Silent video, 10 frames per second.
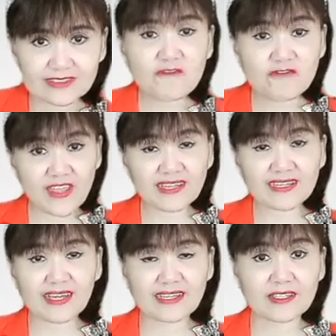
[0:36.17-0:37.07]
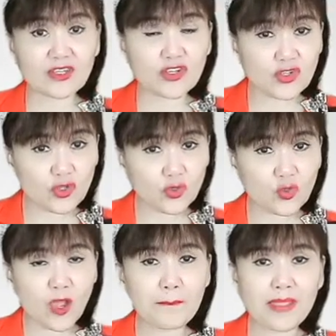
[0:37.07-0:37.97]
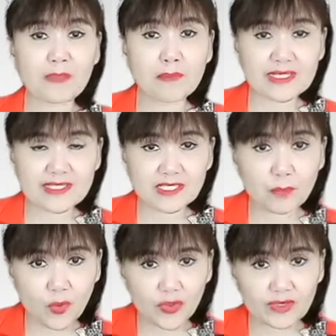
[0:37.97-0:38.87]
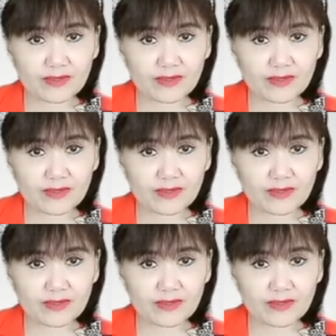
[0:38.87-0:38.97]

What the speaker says: Very likely, you may miss the point.